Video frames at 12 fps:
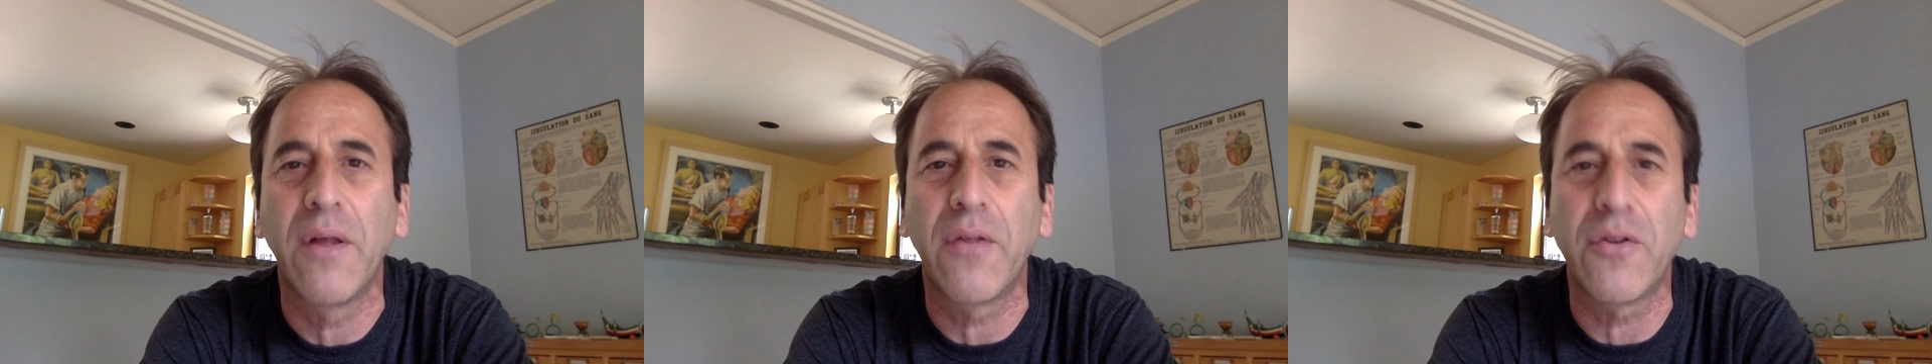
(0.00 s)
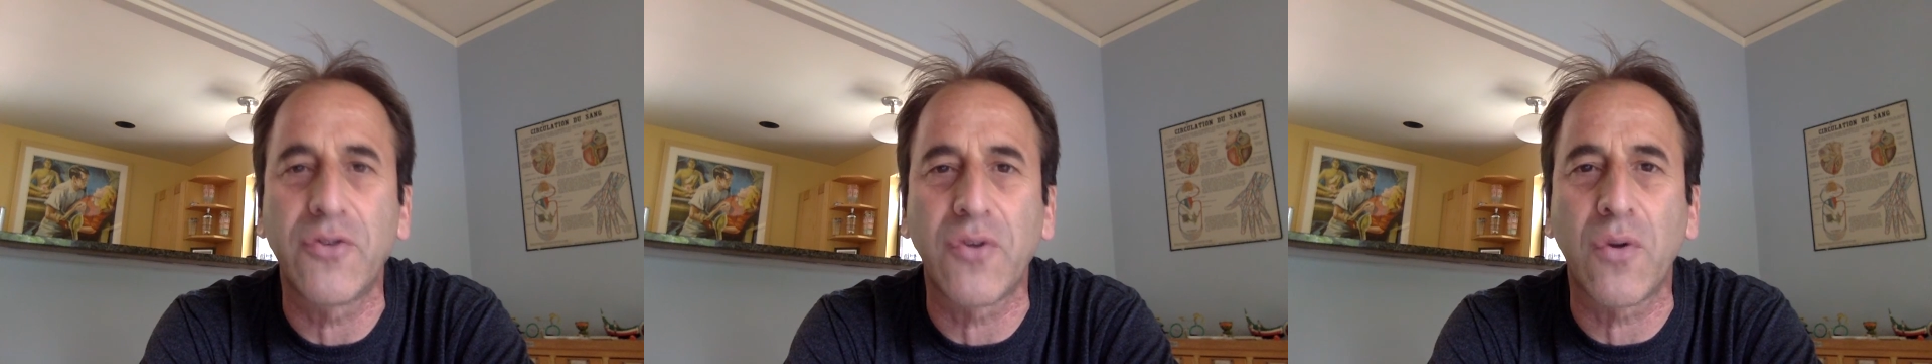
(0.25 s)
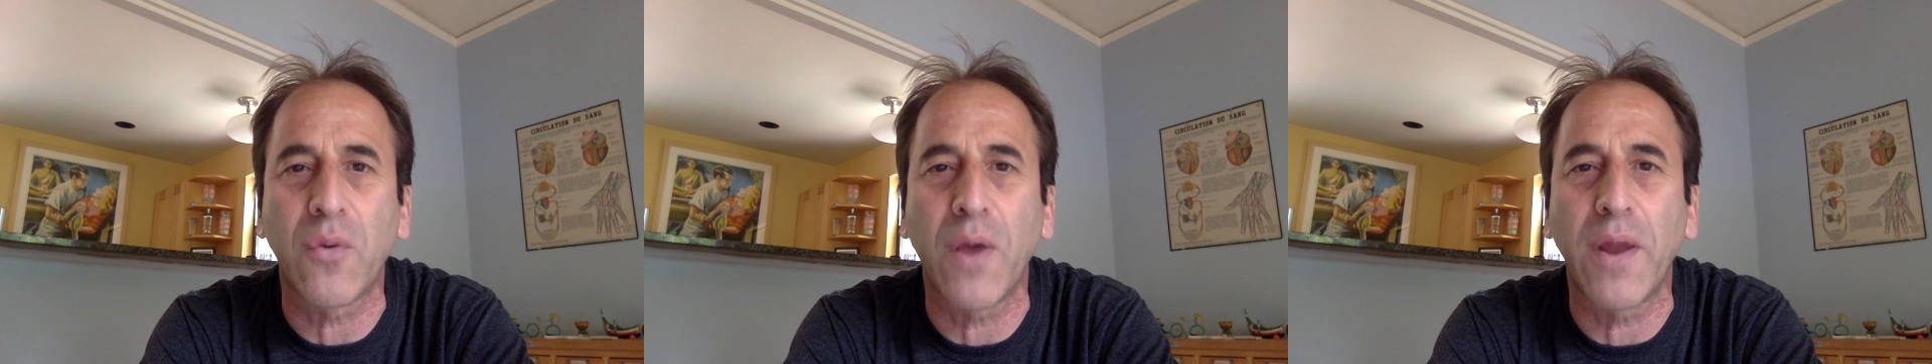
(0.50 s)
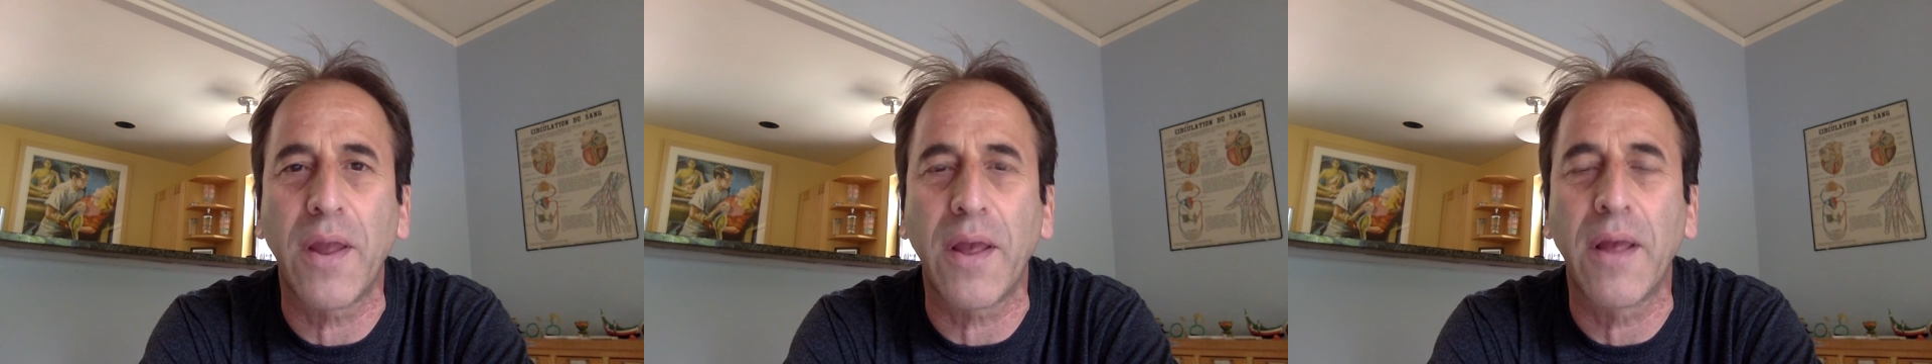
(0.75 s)
the journal
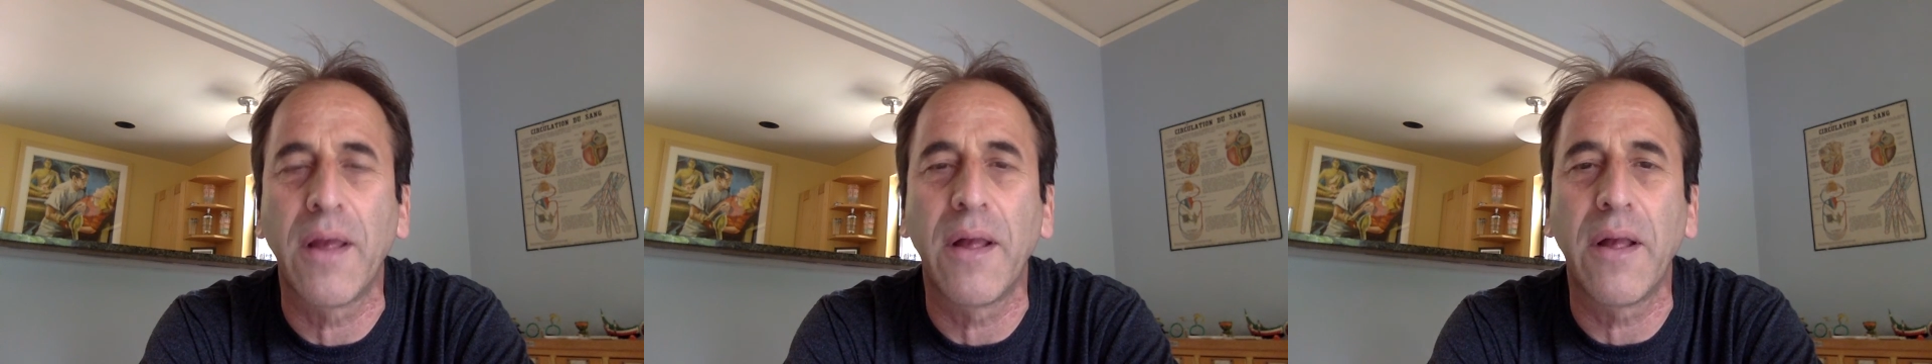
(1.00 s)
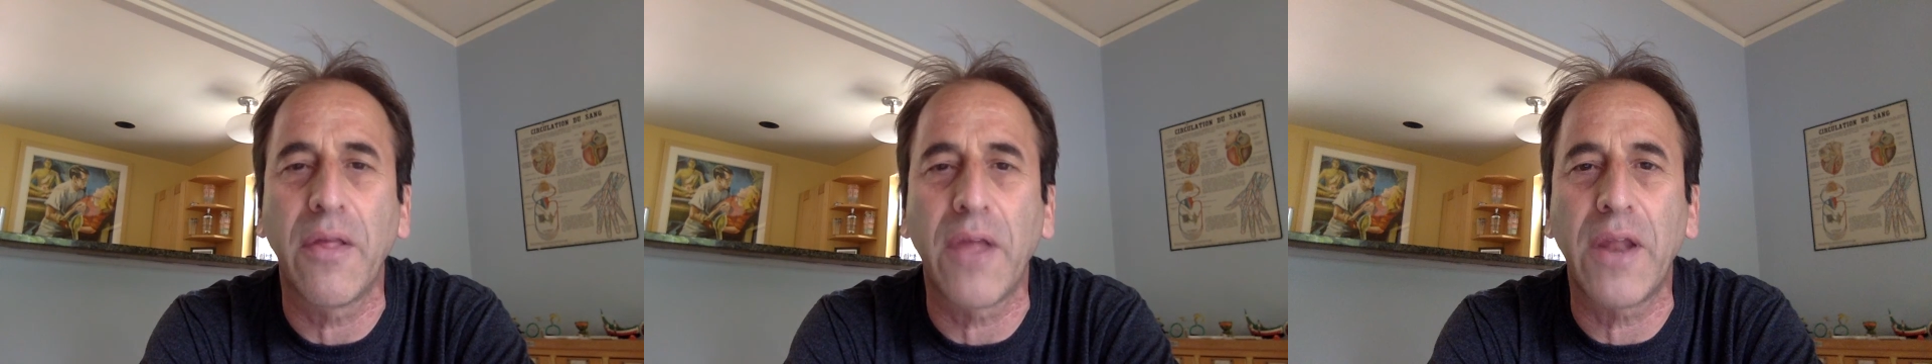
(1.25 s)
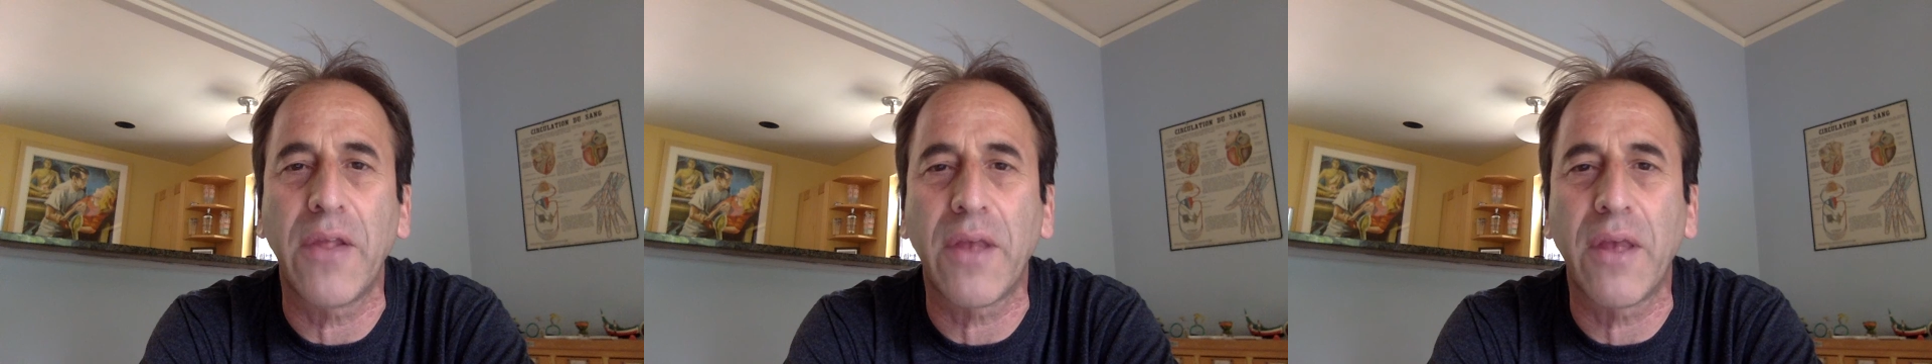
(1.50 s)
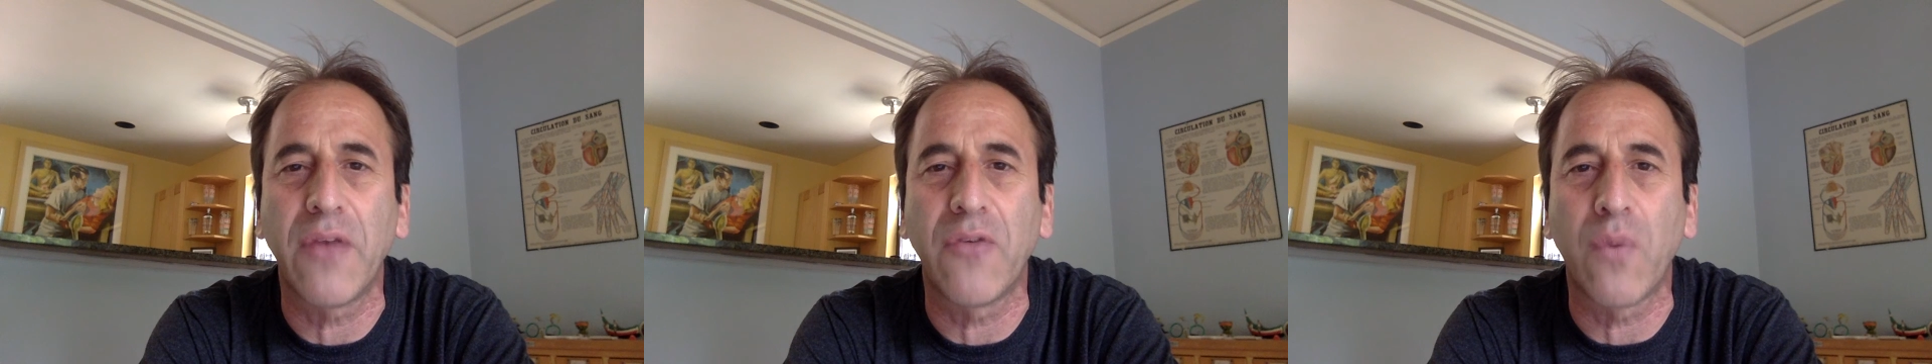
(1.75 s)
writing, and letting the
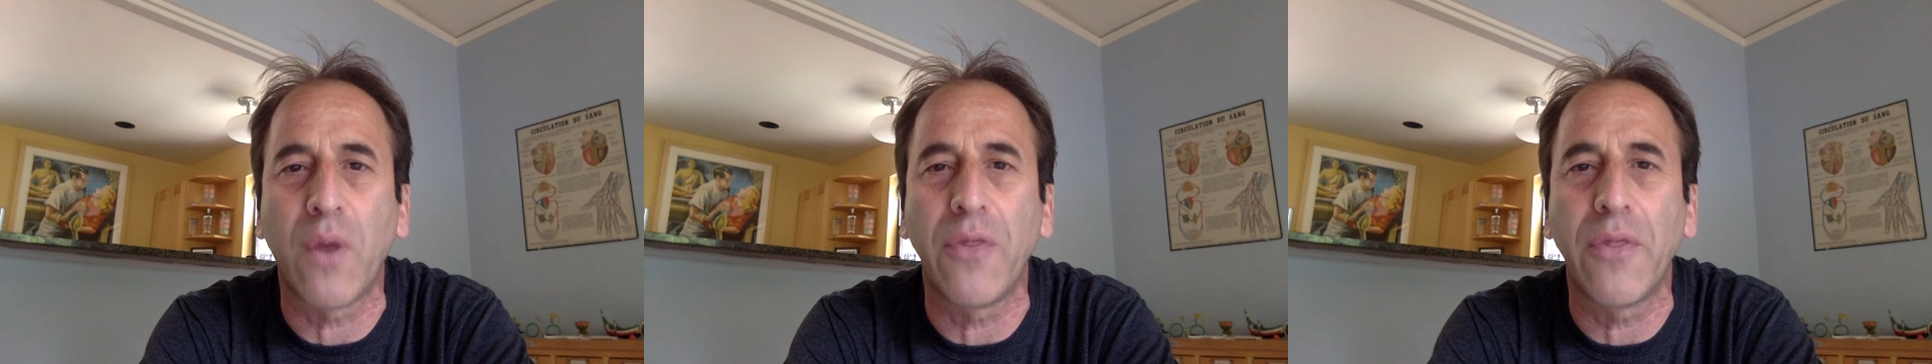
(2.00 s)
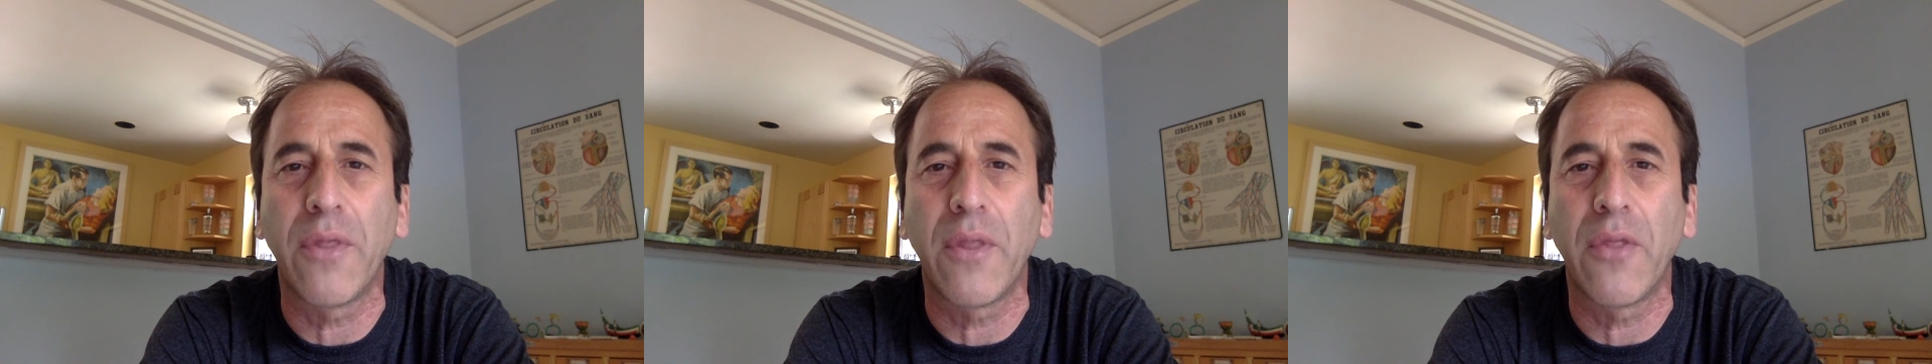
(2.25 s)
kids run